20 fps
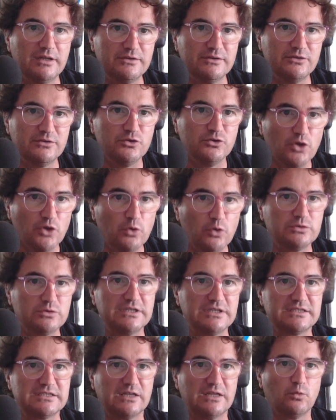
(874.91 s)

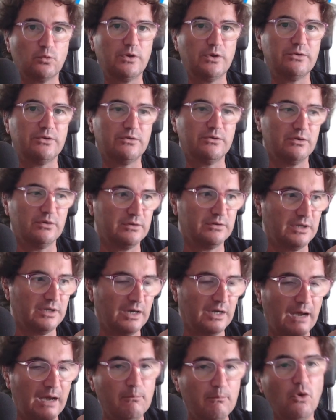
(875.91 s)
notice that when
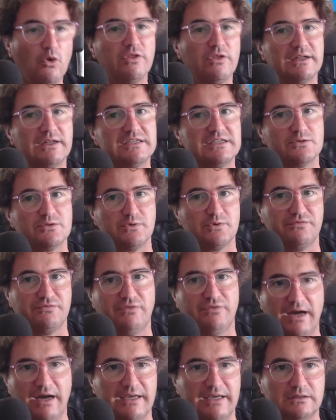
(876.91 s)
a model is
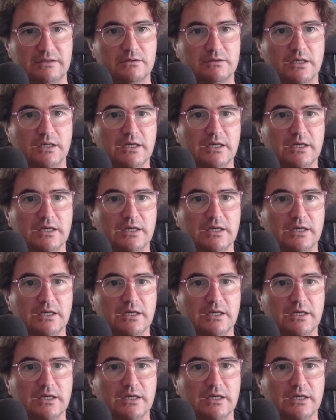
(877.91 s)
refined,